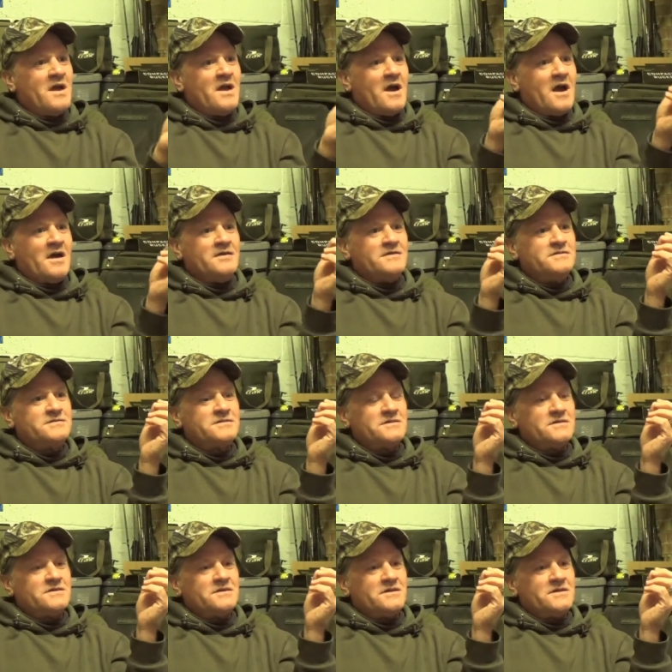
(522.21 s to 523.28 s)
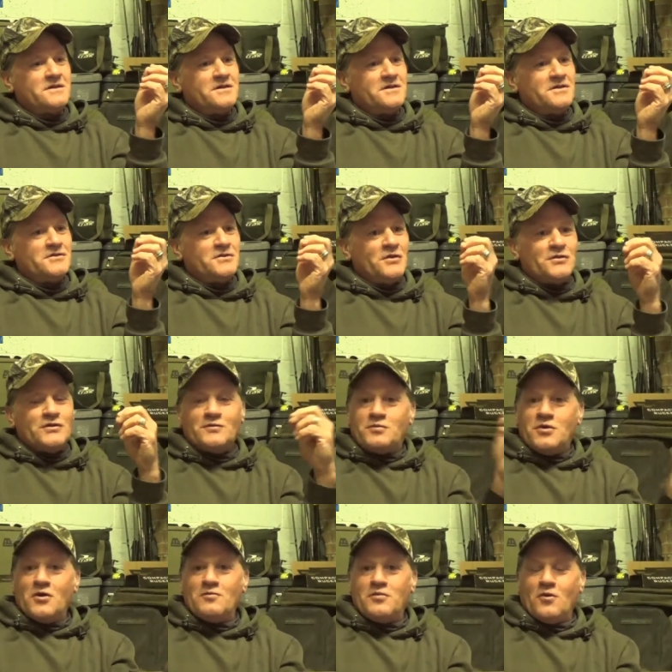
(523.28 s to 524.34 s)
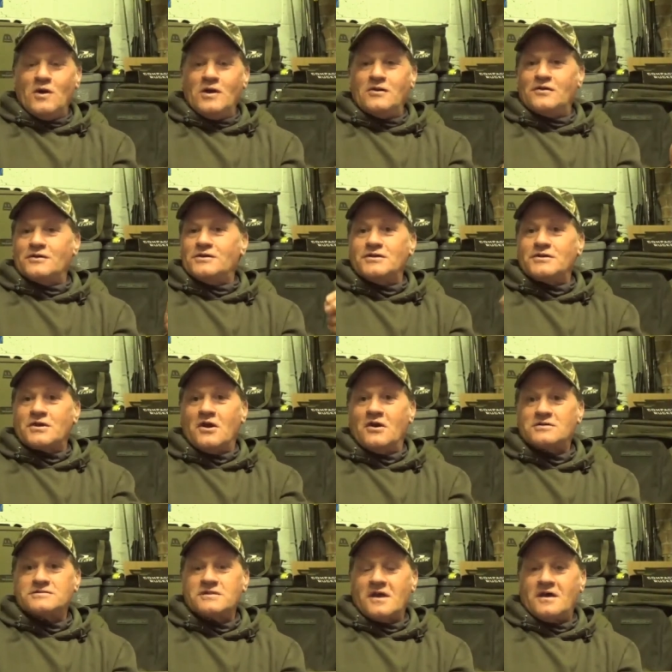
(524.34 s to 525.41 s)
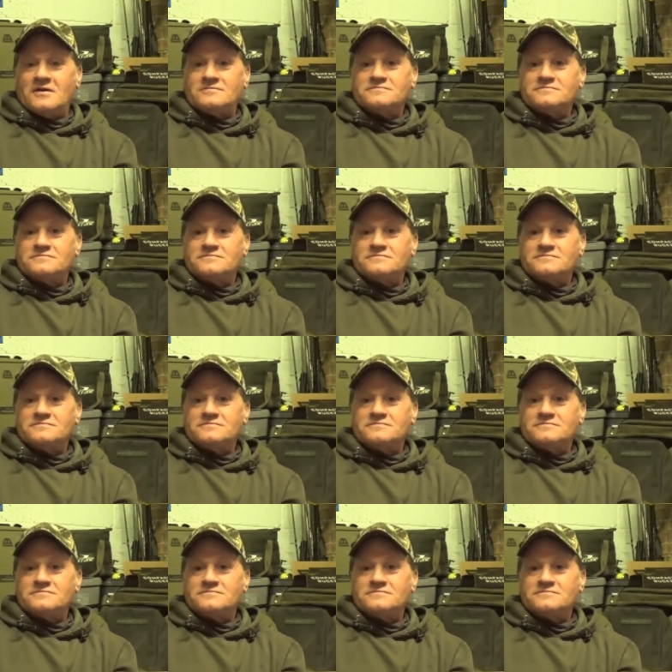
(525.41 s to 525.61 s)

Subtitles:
and you put a boilie on and you cast out.